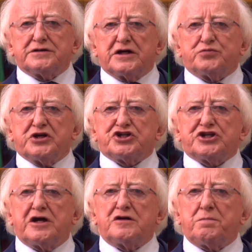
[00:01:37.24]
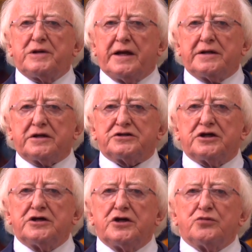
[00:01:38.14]
that we share a planet
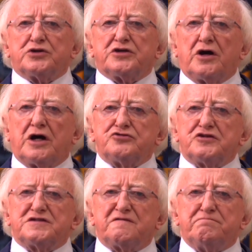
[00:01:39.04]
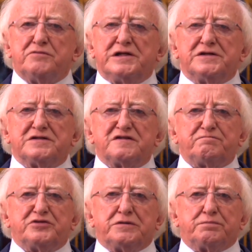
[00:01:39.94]
with hundreds of millions
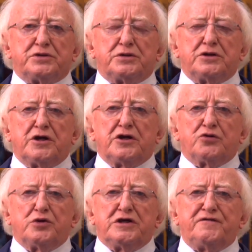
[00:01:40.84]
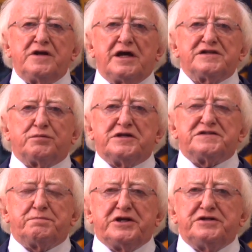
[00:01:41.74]
of people who, even as we
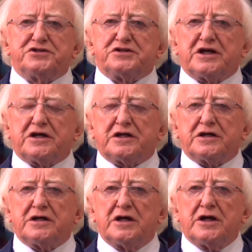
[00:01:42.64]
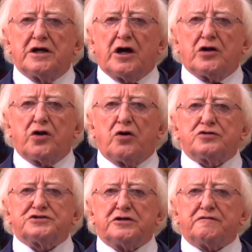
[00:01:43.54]
speak today, are
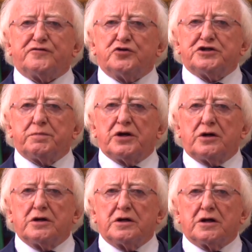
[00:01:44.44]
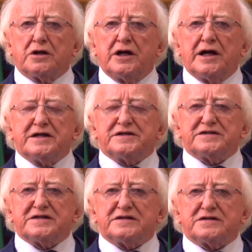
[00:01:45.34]
locked in avoidable hunger and
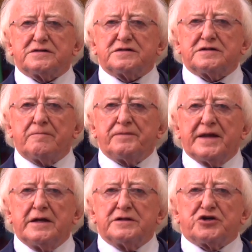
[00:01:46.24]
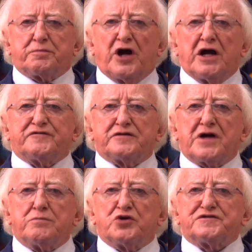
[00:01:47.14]
diseases, deprived of
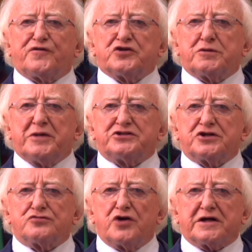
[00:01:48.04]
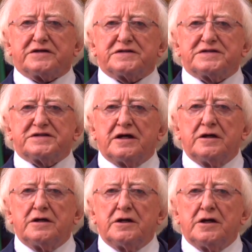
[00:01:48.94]
their most fundamental rights,
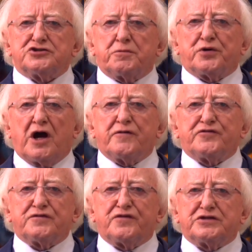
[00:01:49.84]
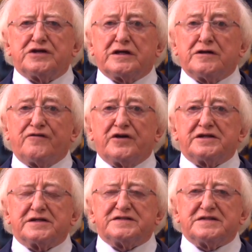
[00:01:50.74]
deprived of a
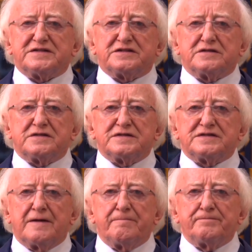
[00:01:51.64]
dignified existence?